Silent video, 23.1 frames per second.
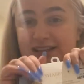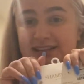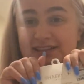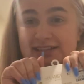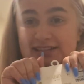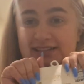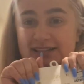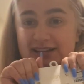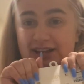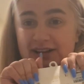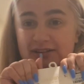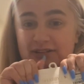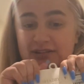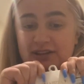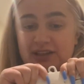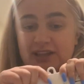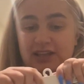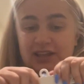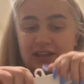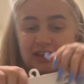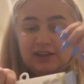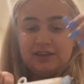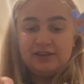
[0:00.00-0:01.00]
so
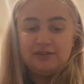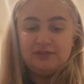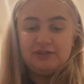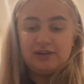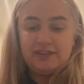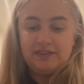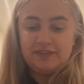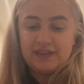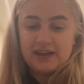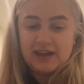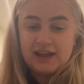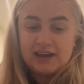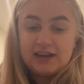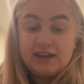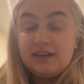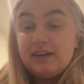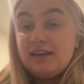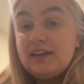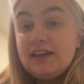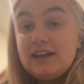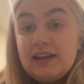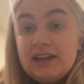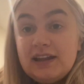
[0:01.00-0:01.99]
cute. And
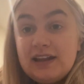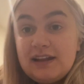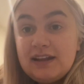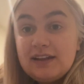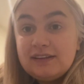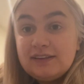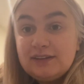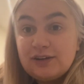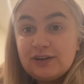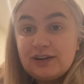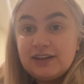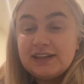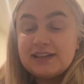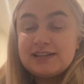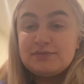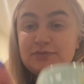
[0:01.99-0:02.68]
then, look at this